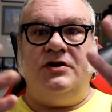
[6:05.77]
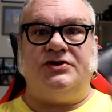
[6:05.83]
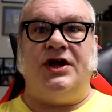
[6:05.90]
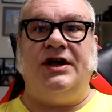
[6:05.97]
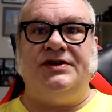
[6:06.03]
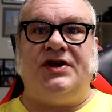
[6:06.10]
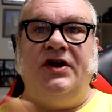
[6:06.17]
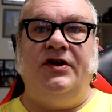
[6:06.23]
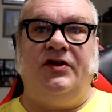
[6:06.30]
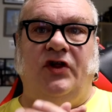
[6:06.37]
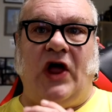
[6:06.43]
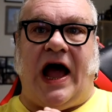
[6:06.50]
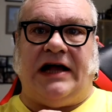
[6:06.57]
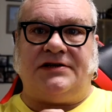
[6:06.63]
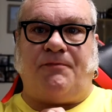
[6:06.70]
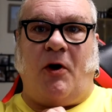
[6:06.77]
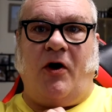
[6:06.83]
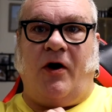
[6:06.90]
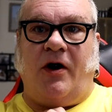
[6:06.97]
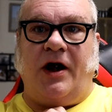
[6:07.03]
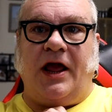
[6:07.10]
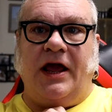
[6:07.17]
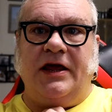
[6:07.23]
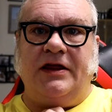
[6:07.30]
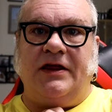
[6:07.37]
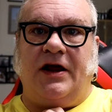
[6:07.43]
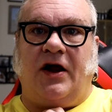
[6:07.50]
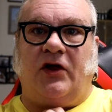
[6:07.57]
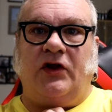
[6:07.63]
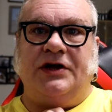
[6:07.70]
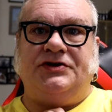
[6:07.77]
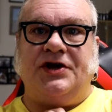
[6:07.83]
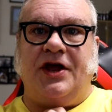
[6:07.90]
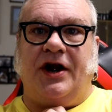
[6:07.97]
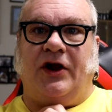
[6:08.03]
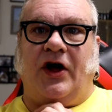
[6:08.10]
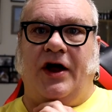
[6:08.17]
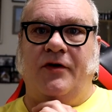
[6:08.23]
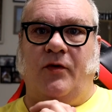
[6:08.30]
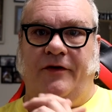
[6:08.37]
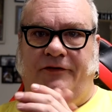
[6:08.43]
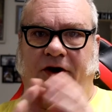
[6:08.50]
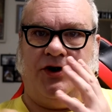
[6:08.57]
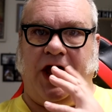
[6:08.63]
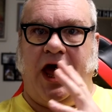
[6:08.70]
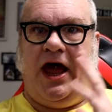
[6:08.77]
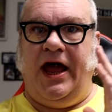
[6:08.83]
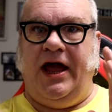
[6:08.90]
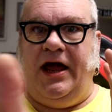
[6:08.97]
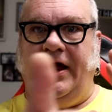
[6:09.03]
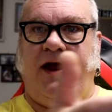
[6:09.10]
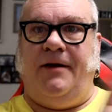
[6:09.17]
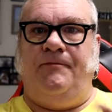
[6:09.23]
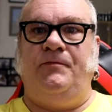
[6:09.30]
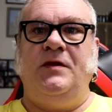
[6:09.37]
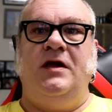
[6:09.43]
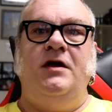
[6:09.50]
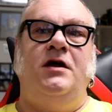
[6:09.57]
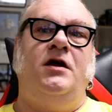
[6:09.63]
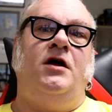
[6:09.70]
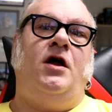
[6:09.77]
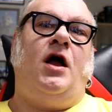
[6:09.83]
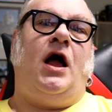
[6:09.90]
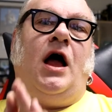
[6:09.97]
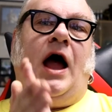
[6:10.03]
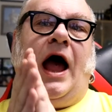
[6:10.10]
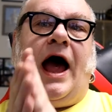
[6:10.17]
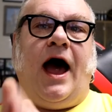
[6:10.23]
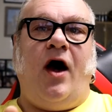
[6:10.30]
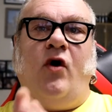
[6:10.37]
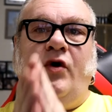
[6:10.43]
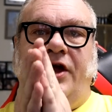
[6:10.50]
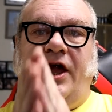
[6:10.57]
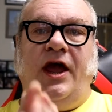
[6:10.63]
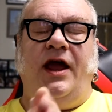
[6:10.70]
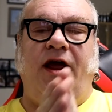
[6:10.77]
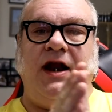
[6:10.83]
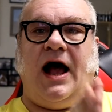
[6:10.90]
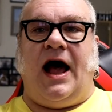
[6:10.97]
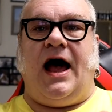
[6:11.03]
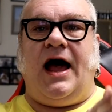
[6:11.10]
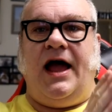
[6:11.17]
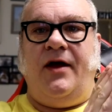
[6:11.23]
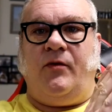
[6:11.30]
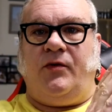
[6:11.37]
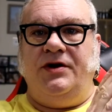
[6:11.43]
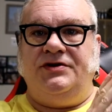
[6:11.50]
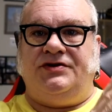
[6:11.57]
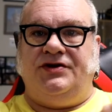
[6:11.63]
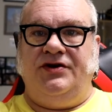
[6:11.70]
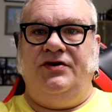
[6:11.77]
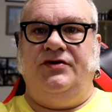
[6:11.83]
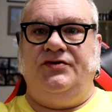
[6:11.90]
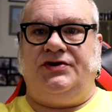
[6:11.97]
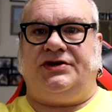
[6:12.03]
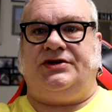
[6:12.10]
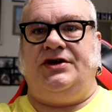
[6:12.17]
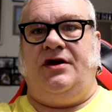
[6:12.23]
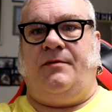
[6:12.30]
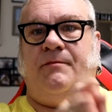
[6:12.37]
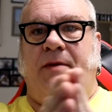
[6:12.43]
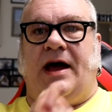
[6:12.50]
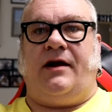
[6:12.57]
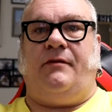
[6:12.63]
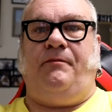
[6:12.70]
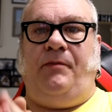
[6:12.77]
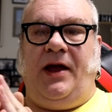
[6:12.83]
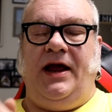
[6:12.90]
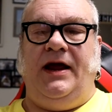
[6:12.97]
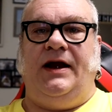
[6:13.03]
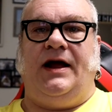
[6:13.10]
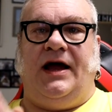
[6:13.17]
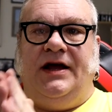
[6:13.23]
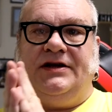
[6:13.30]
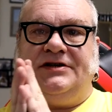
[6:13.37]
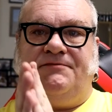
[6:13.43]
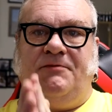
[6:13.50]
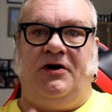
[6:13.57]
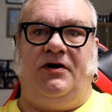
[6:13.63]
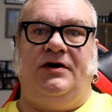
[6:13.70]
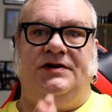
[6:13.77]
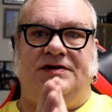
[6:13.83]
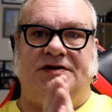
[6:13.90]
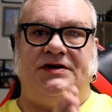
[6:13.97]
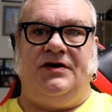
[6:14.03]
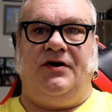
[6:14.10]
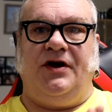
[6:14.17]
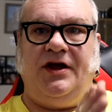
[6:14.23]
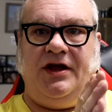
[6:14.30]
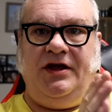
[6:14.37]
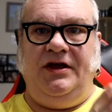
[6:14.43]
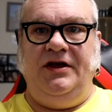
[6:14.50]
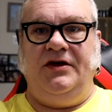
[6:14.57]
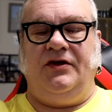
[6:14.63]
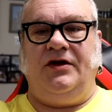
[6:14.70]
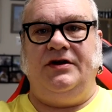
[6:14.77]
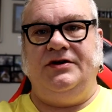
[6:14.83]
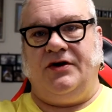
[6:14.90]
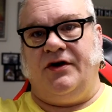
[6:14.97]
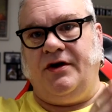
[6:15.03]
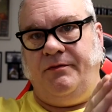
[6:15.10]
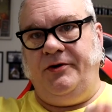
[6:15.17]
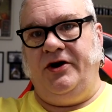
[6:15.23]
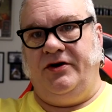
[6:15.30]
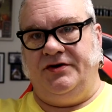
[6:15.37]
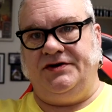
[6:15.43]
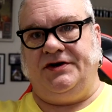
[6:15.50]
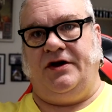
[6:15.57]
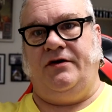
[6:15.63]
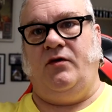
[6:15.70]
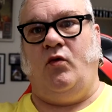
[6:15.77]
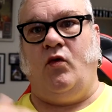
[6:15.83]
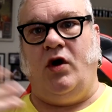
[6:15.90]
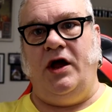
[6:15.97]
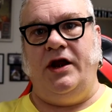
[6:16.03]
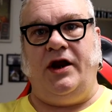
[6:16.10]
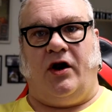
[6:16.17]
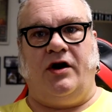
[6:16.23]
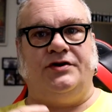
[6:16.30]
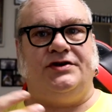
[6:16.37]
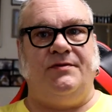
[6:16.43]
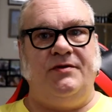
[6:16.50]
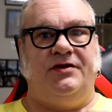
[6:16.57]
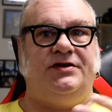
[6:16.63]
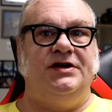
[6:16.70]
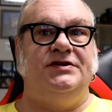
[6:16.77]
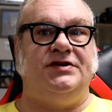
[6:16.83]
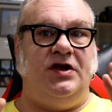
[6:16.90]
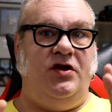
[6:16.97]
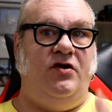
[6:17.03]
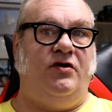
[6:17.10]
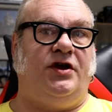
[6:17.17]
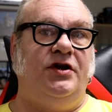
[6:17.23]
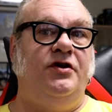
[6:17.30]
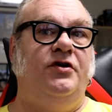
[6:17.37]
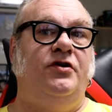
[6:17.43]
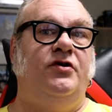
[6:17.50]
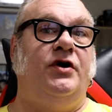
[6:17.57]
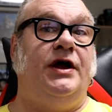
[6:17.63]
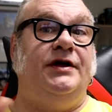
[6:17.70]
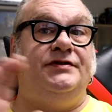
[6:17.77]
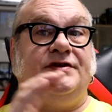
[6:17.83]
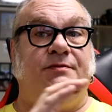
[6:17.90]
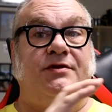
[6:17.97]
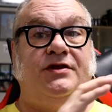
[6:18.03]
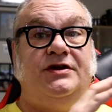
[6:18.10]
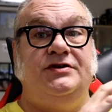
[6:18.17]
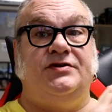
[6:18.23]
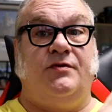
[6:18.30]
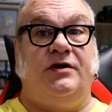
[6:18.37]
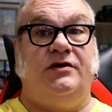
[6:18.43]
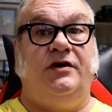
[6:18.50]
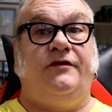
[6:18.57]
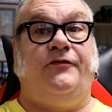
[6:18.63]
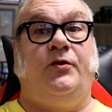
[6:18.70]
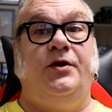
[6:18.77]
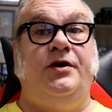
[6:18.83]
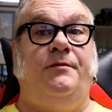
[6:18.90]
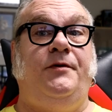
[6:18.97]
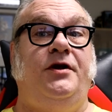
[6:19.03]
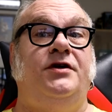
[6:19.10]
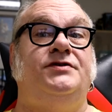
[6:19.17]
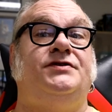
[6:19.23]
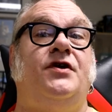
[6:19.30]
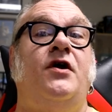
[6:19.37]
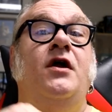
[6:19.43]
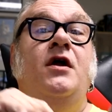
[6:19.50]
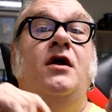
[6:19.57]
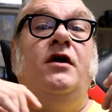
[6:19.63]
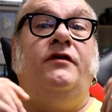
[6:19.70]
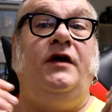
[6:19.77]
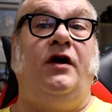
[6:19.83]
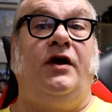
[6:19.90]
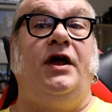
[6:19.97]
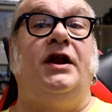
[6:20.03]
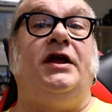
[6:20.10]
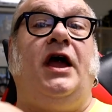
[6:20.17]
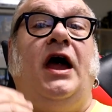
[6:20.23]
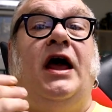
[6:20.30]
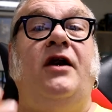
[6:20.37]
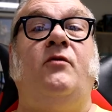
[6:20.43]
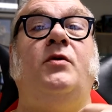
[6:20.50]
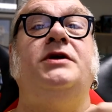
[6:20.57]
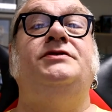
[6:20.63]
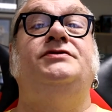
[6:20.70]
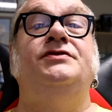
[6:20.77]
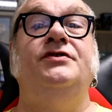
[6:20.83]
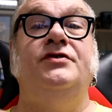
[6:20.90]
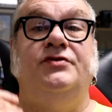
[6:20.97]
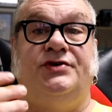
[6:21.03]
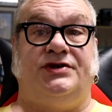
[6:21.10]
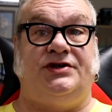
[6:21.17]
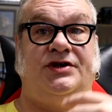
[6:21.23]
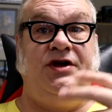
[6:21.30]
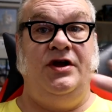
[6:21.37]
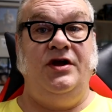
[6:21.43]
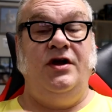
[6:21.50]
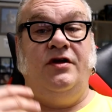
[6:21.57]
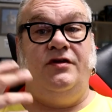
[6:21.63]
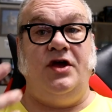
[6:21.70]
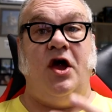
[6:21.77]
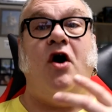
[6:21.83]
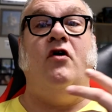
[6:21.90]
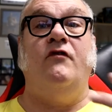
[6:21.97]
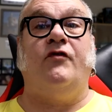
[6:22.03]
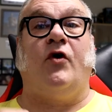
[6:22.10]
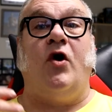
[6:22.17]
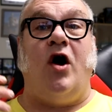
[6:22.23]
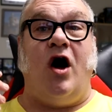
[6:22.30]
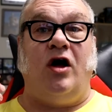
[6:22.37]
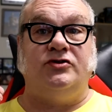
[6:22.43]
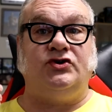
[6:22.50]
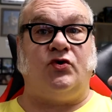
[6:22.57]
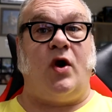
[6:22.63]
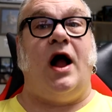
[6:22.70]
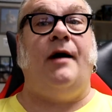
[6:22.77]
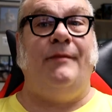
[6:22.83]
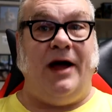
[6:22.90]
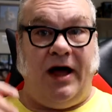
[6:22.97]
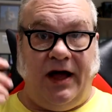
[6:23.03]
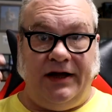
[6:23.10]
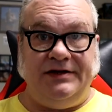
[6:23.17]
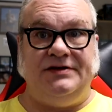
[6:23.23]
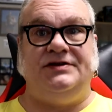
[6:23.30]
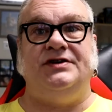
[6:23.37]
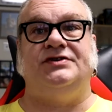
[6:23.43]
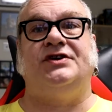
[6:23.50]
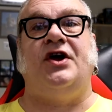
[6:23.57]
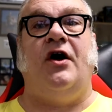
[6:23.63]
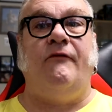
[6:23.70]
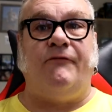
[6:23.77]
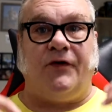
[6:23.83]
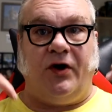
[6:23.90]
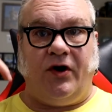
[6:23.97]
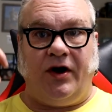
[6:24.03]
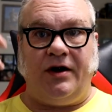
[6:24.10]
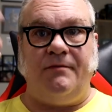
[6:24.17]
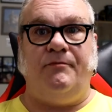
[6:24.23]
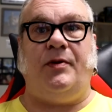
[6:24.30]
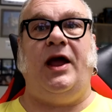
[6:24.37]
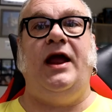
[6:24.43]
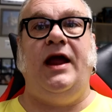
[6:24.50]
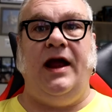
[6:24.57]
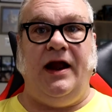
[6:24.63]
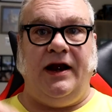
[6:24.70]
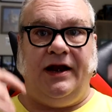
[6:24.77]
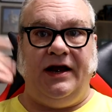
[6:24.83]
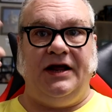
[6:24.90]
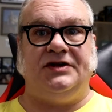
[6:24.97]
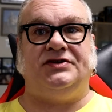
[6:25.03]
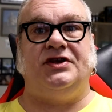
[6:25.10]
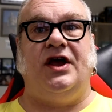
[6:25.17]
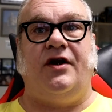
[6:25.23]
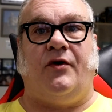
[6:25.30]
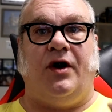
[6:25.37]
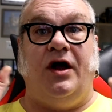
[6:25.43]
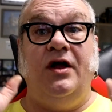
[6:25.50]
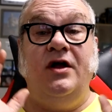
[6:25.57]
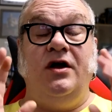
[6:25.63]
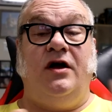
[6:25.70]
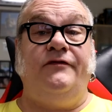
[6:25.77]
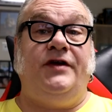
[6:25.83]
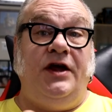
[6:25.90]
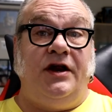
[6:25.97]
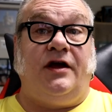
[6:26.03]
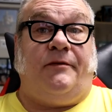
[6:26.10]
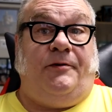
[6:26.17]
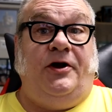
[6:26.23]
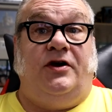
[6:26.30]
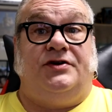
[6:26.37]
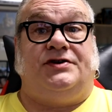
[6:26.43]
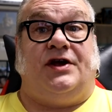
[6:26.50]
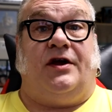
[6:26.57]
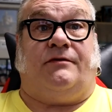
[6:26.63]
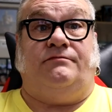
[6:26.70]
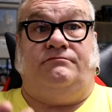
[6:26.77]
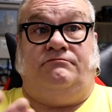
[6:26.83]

So i that's going to do the last part, and then I'll let you get on with your day. How can I reduce the amount of pain I experience during a, heal, during a piercing? What are some of the things that you can do and some of the things you want to look for in your piercer that are going to kind of reduce the overall trauma and discomfort and pain and etc. of getting a piercing?